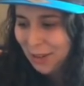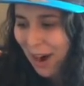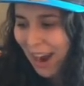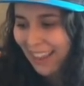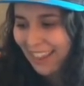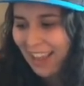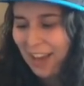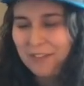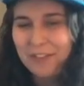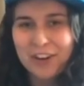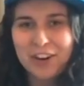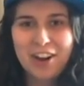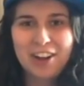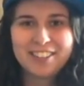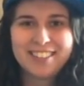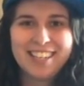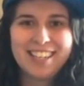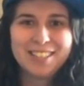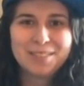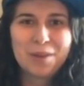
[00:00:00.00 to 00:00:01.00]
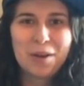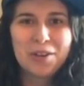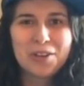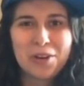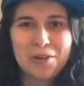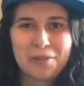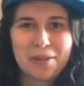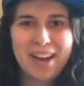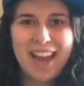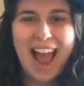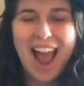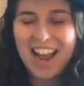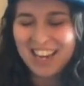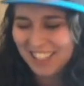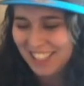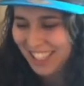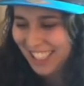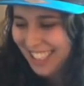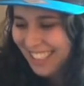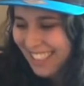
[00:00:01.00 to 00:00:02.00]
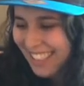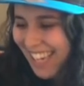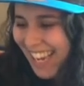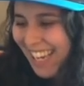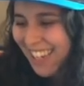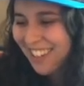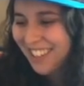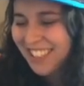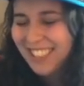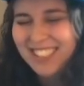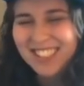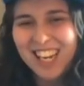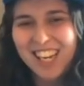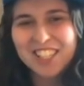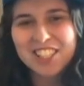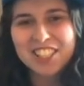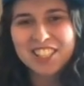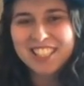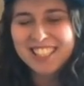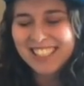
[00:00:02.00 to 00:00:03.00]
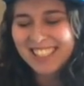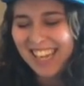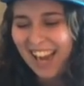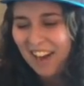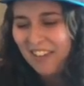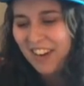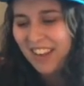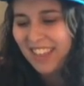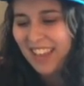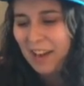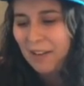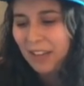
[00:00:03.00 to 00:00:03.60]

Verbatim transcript: I love your content as well, your reactions, your discussions, everything.